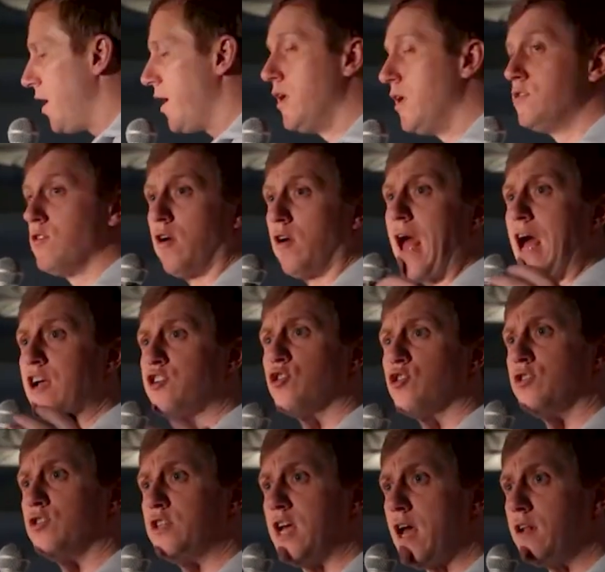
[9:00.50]
is our
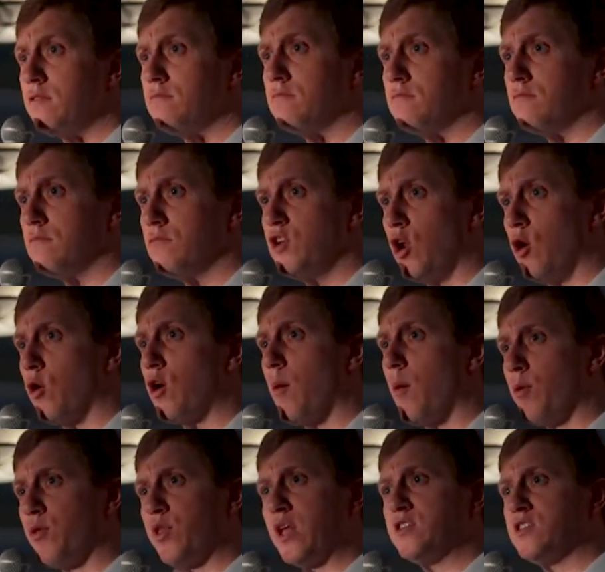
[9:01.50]
national debt. A
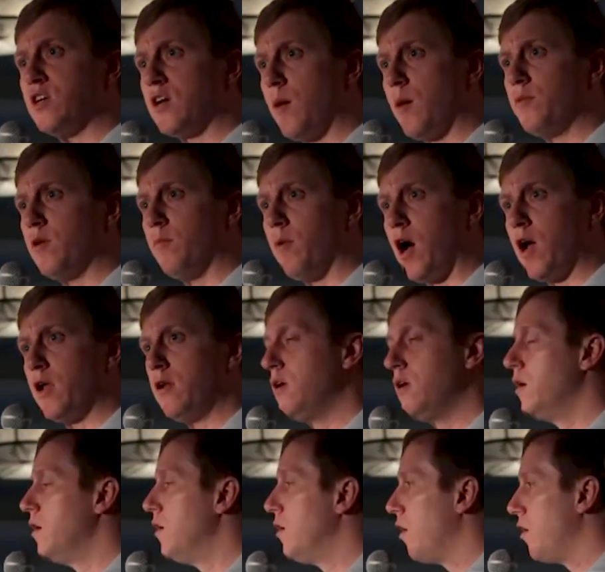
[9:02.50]
couple of things that come to mind.
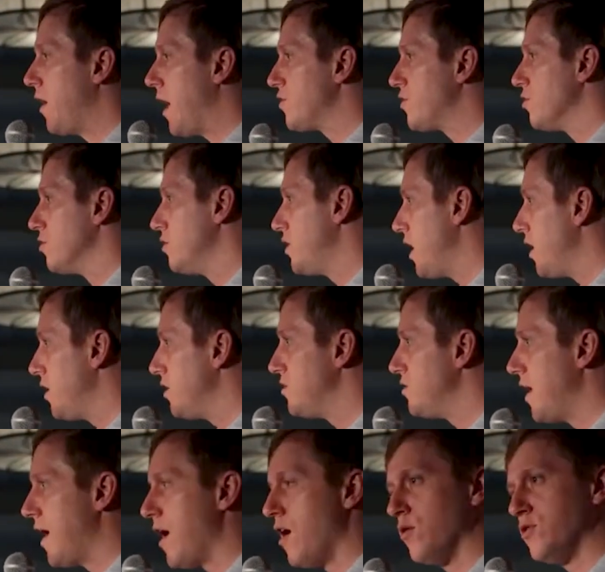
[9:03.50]
Our national debt
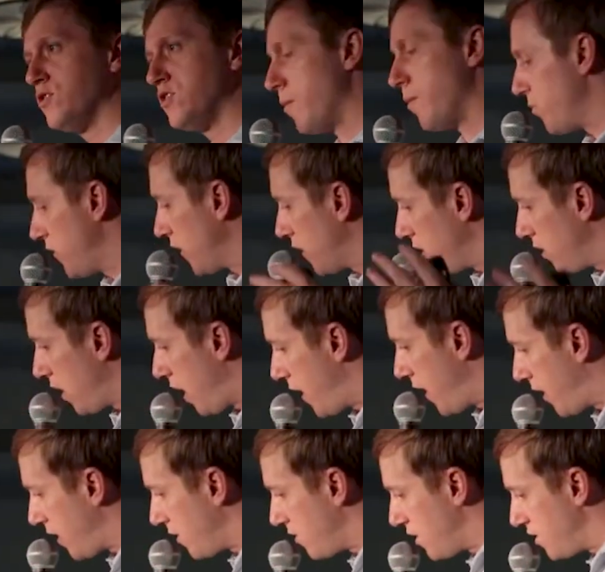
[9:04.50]
is now something
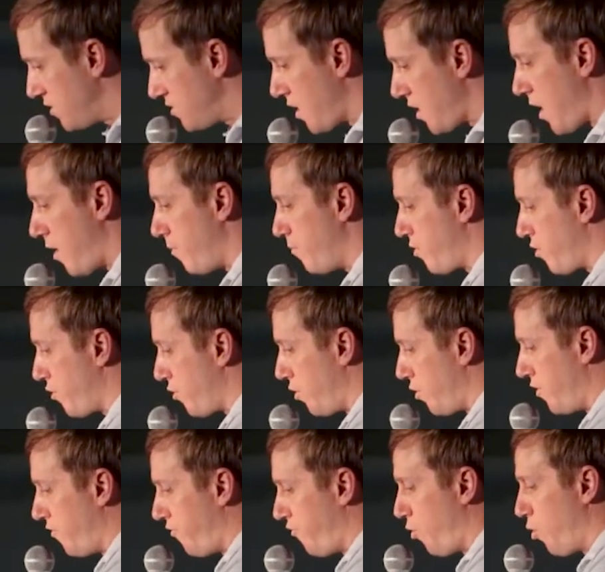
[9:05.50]
like, at this time,
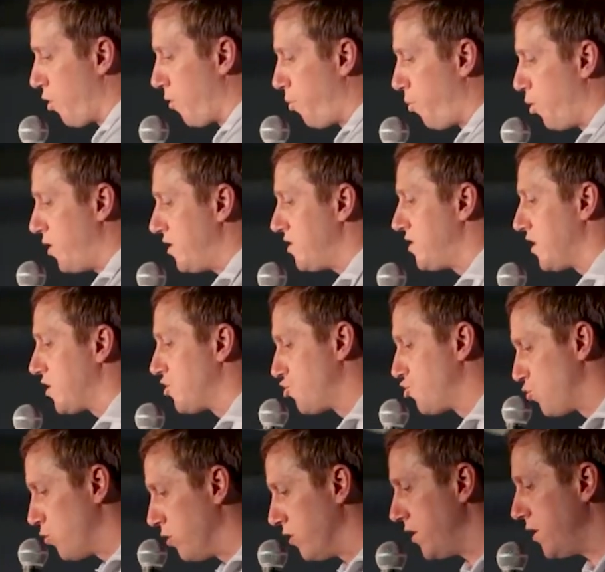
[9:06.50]

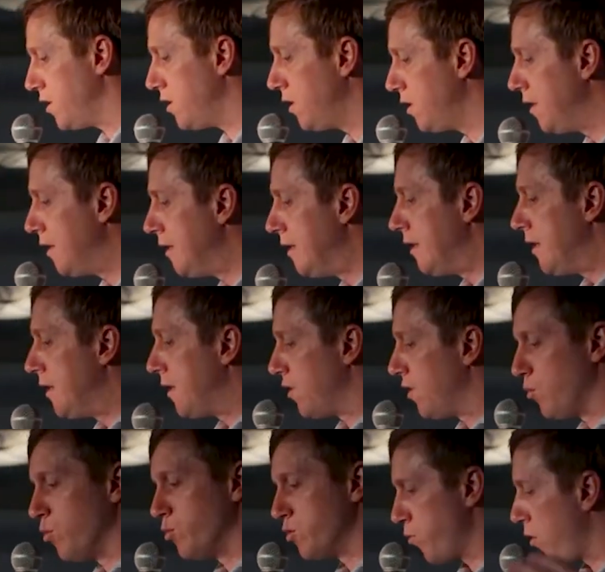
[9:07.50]
34.6 trillion.
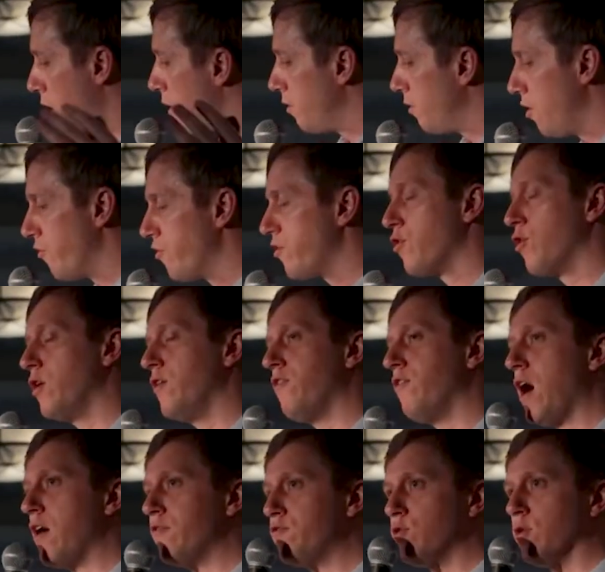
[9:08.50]
It was probably over
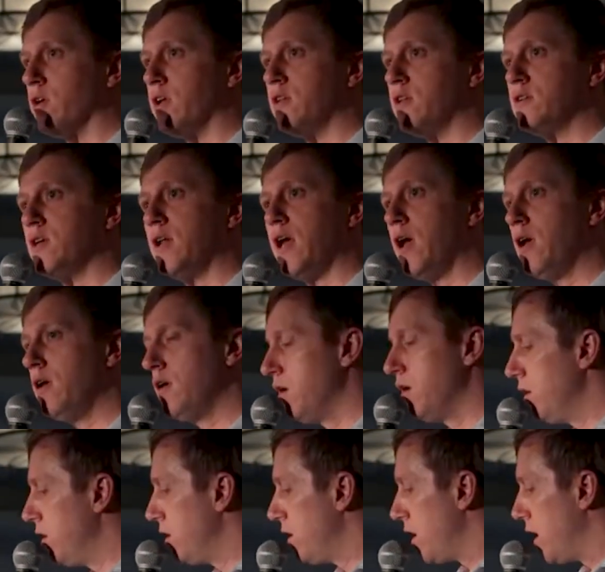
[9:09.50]
35 trillion today,
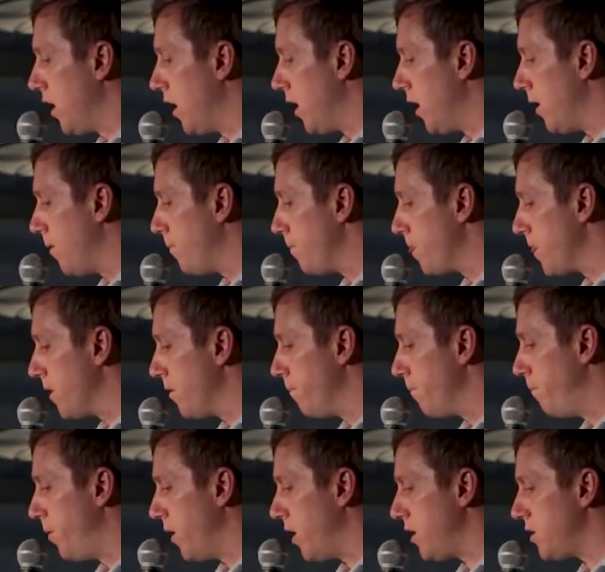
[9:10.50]

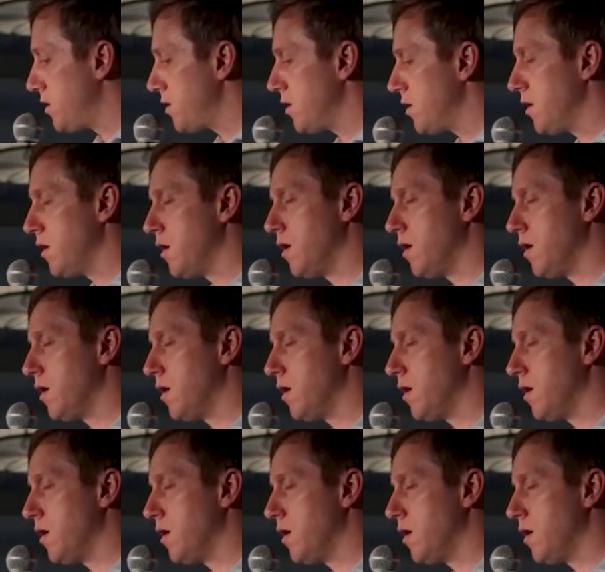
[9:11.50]
but